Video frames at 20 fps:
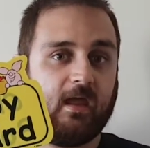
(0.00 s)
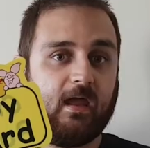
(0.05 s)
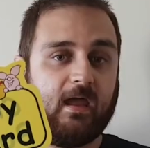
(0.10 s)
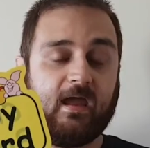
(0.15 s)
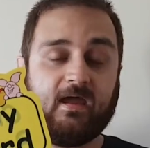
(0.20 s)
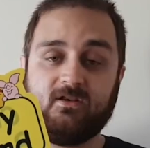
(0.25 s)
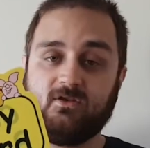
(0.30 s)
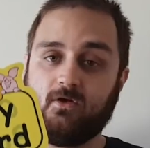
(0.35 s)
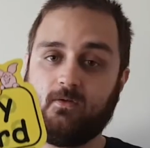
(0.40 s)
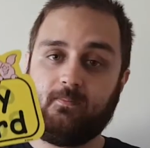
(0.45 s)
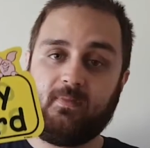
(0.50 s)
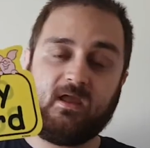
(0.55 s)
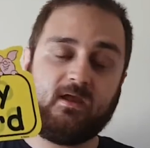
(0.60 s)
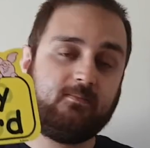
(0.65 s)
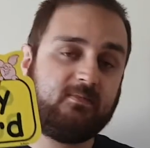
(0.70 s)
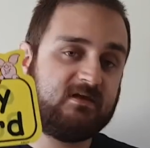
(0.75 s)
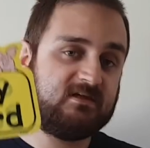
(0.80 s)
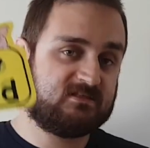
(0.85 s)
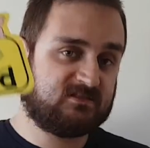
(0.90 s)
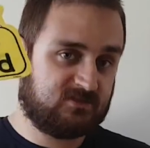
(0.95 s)
and your
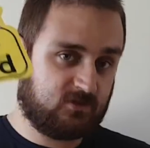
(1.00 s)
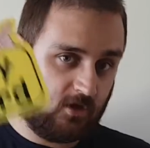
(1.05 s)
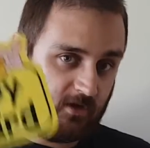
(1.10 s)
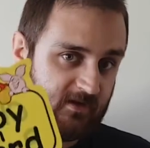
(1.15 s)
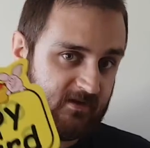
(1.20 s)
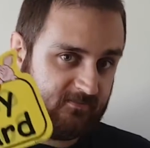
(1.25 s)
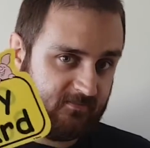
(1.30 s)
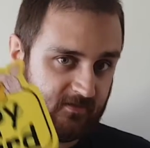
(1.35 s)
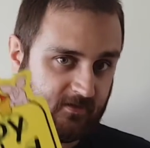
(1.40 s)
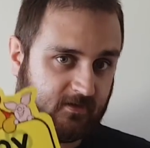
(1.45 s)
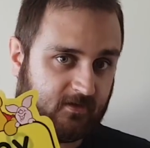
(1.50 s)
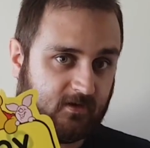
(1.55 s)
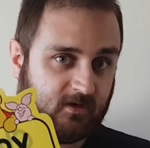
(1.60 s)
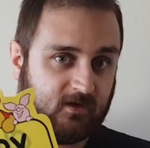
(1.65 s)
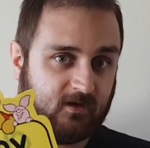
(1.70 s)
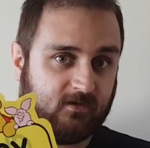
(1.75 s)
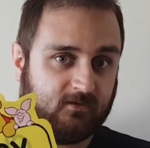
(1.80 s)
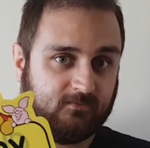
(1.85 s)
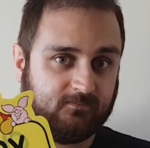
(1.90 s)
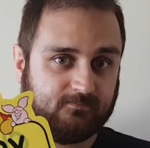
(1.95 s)
baby is not in the
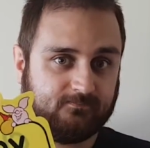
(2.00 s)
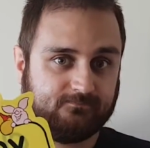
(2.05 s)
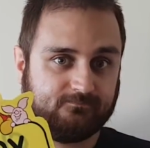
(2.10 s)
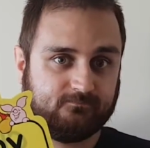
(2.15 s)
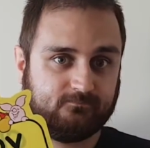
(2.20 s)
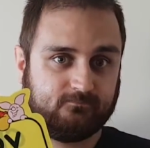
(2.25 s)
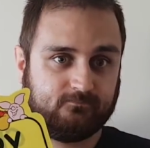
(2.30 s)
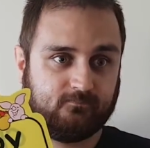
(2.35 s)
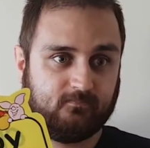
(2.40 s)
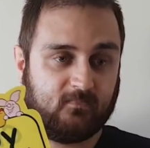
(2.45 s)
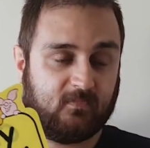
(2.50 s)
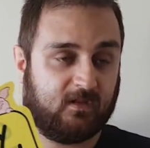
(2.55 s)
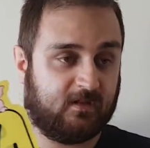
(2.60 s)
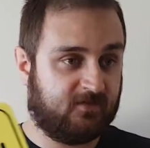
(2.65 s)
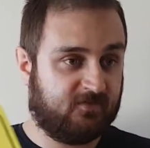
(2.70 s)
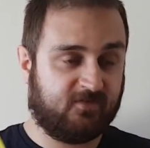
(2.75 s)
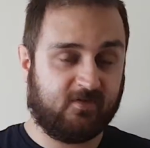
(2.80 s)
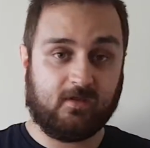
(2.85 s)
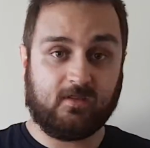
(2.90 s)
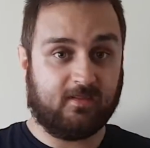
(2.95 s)
car,
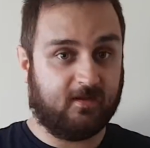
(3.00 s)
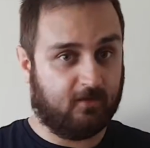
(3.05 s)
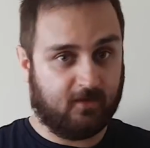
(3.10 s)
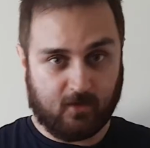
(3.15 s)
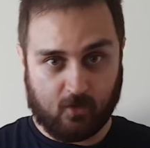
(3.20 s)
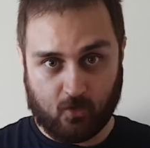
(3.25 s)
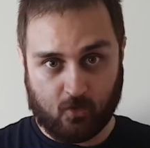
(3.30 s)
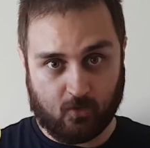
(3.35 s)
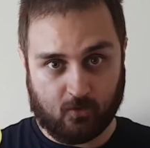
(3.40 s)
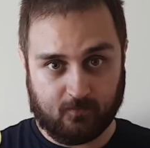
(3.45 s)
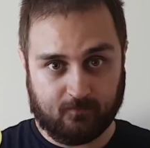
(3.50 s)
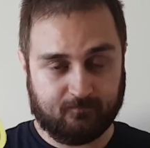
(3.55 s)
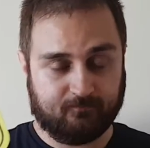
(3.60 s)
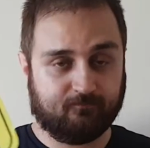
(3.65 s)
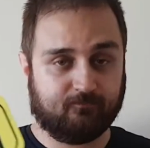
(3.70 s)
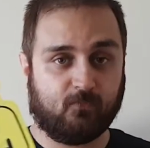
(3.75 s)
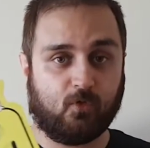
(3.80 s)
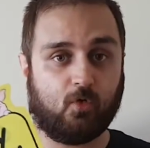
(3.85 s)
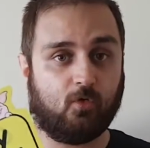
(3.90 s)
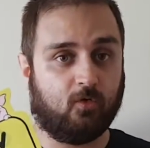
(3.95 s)
let's say they're at home
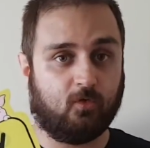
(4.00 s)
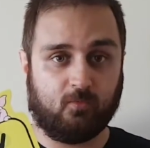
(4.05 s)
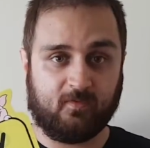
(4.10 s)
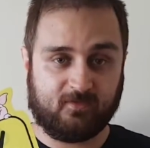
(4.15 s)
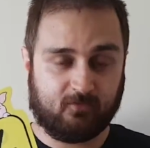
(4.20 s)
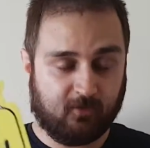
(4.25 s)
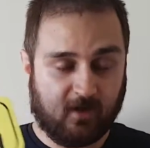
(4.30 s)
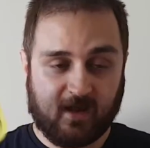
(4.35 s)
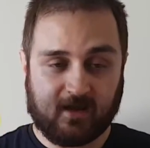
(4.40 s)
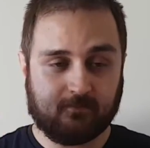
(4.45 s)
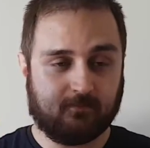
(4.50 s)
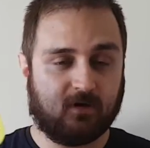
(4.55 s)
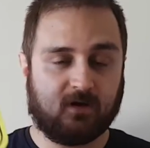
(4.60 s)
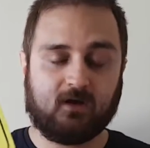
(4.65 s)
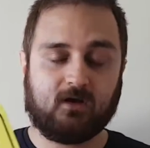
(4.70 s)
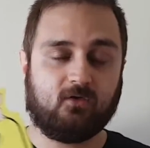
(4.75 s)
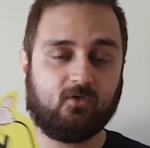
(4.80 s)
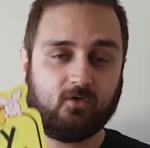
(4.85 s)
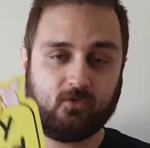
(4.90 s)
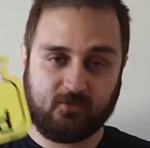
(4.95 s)
or with
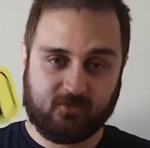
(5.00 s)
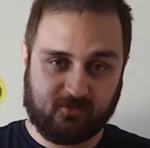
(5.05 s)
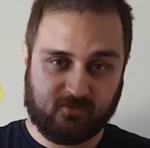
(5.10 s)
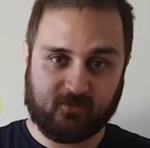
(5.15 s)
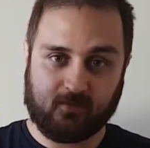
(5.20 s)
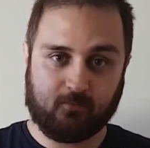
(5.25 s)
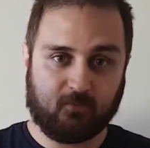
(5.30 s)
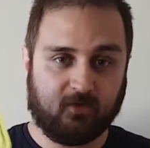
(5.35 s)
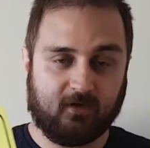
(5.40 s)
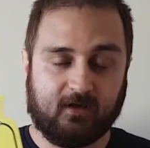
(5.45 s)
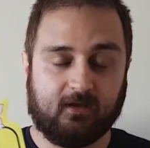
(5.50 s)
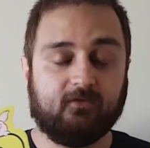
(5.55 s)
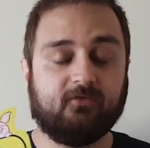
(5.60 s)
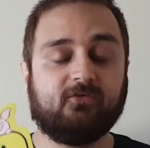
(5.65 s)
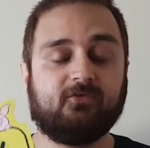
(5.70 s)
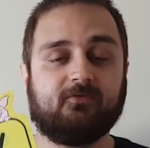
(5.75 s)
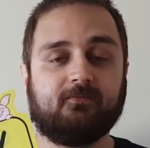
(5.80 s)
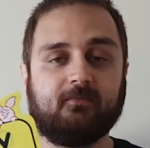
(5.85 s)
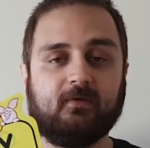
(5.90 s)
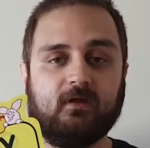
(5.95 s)
grandma or somewhere else,